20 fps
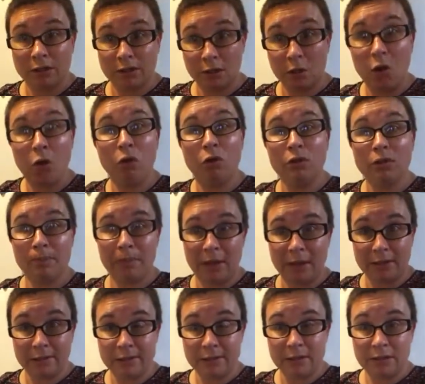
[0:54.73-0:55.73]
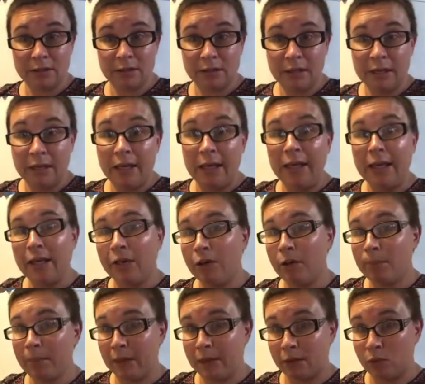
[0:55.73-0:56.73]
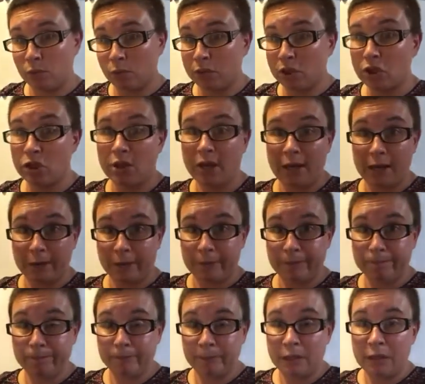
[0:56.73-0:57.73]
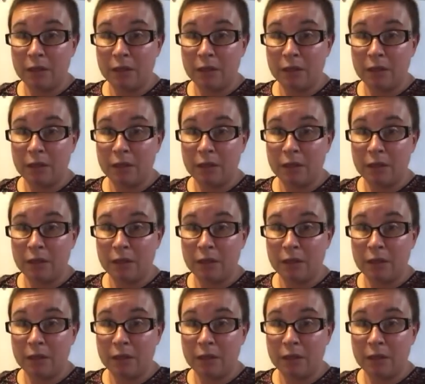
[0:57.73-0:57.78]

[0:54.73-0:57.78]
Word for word: it's a coal deposit interbedded with shale.